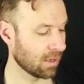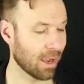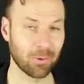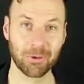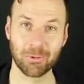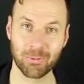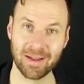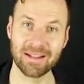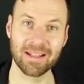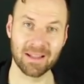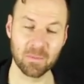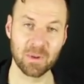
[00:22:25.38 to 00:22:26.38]
I would create
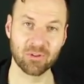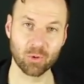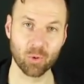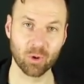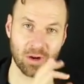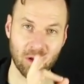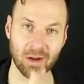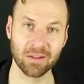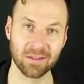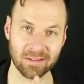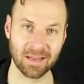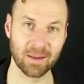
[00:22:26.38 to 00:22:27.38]
that diminished chord
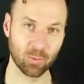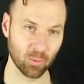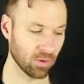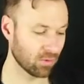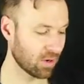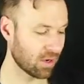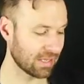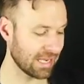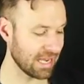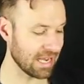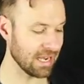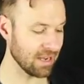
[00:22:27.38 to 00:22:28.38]
on the same root, on the
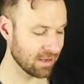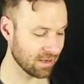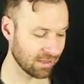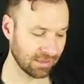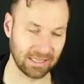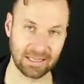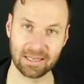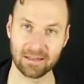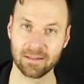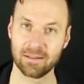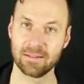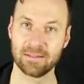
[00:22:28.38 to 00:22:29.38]
E
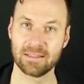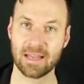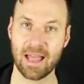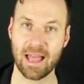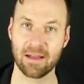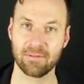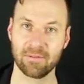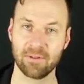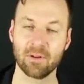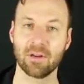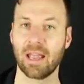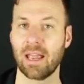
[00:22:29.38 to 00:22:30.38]
leading to F,
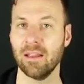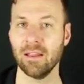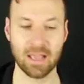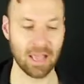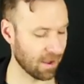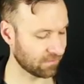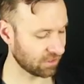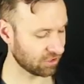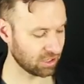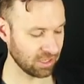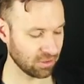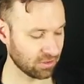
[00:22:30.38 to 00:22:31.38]
okay? F to
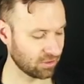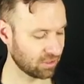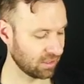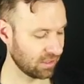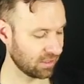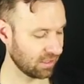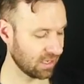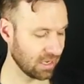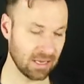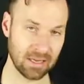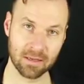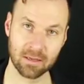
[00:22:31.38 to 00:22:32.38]
G are usually in the
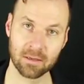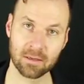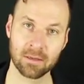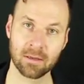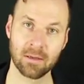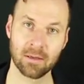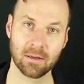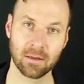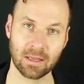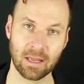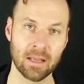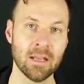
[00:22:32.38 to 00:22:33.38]
key,
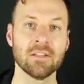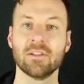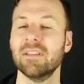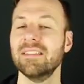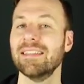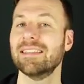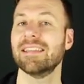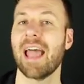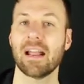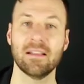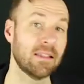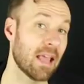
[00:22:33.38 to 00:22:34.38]
okay? So this is
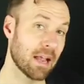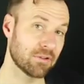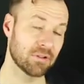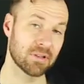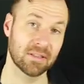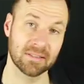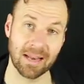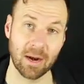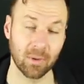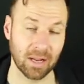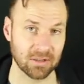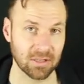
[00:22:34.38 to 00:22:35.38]
exactly the exercise that I
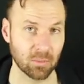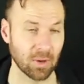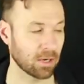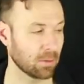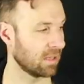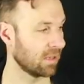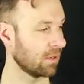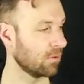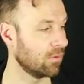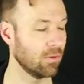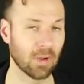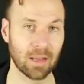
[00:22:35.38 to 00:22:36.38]
would actually recommend that
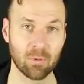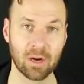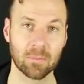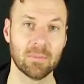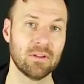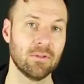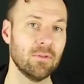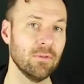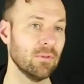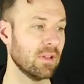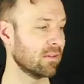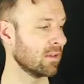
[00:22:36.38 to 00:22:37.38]
you do. I'd recommend you
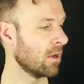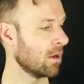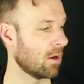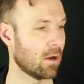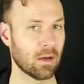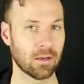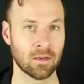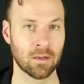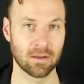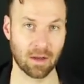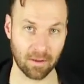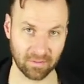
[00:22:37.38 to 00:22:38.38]
do this
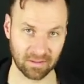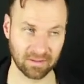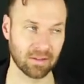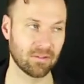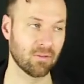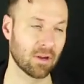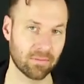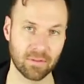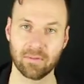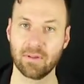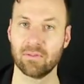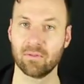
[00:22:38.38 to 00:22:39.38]
off the 6th string, off
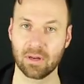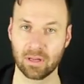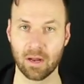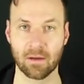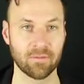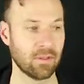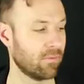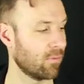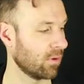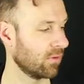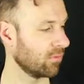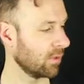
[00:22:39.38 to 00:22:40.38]
the 5th string, and off the
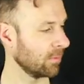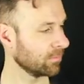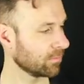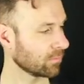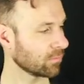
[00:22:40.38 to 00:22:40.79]
4th string.